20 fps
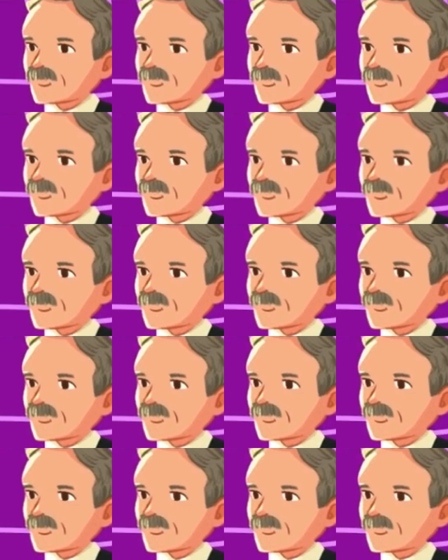
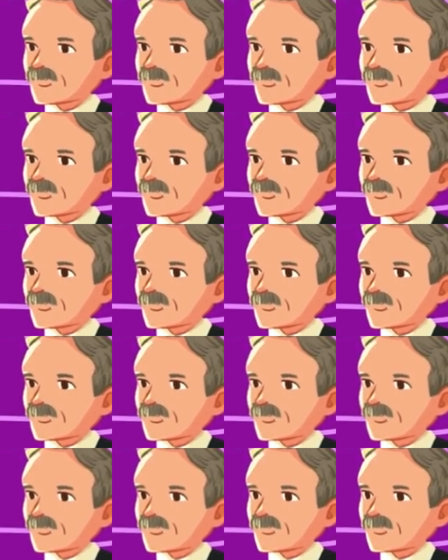
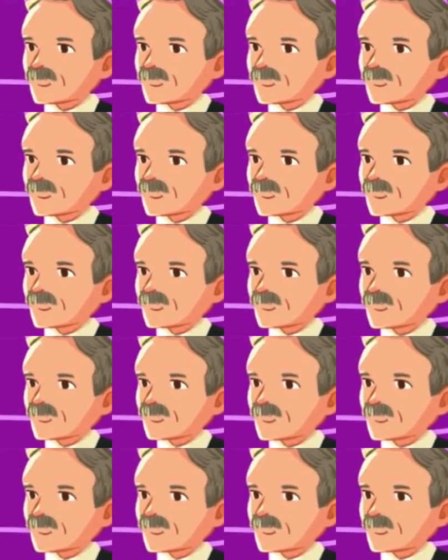
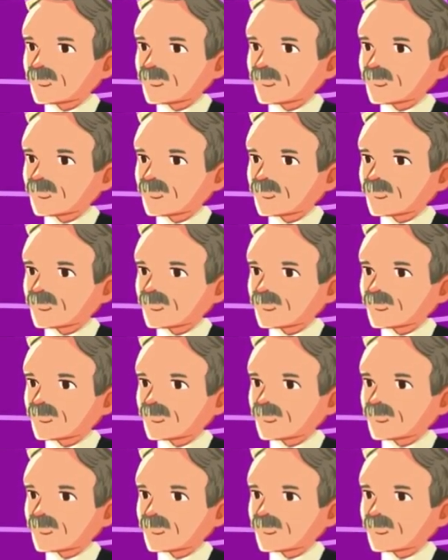
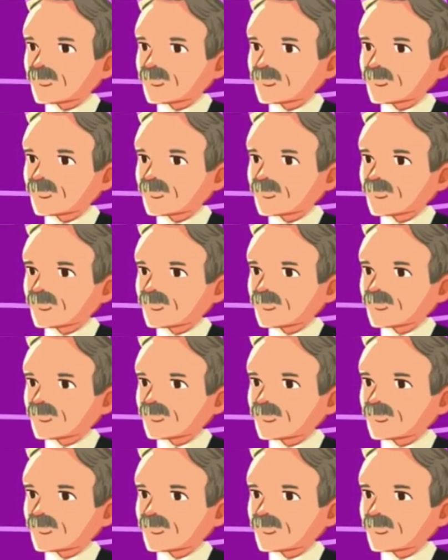No words are spoken by the person on screen.